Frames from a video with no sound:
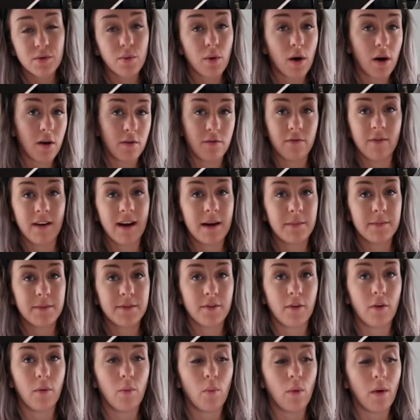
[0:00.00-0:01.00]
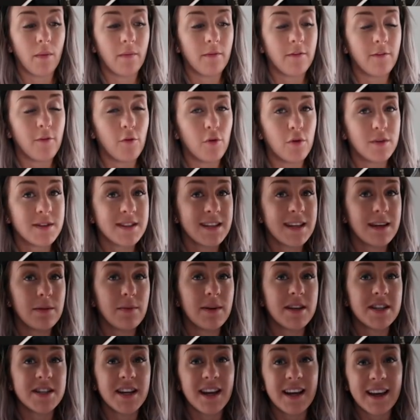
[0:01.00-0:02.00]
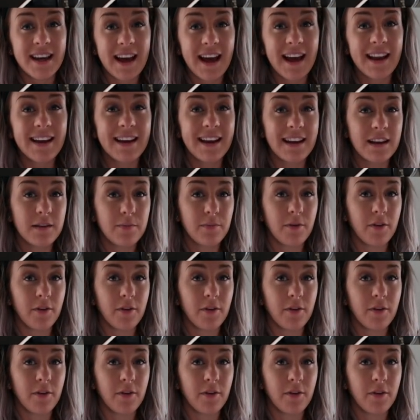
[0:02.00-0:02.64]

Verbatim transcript: 12 reps on 140 which again is